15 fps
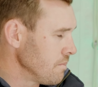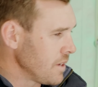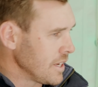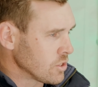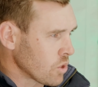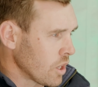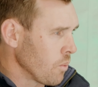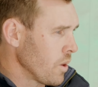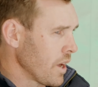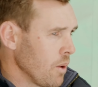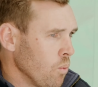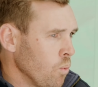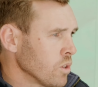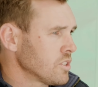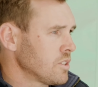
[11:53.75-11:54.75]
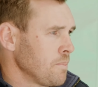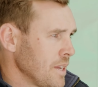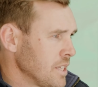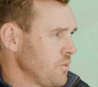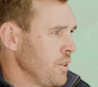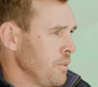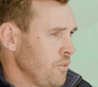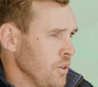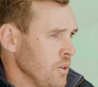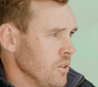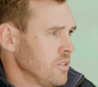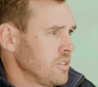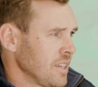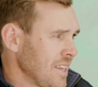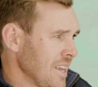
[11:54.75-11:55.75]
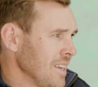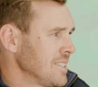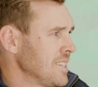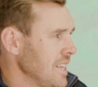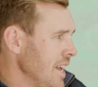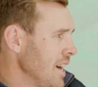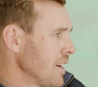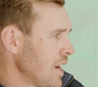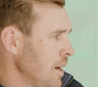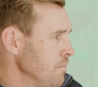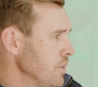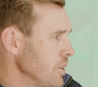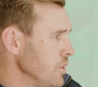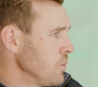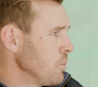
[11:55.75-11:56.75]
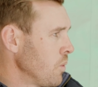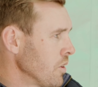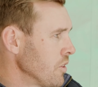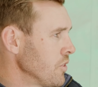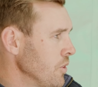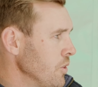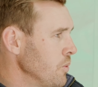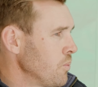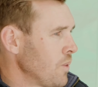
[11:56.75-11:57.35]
it's trying to work out what's the best fit for you to get to the outcome that you want to do,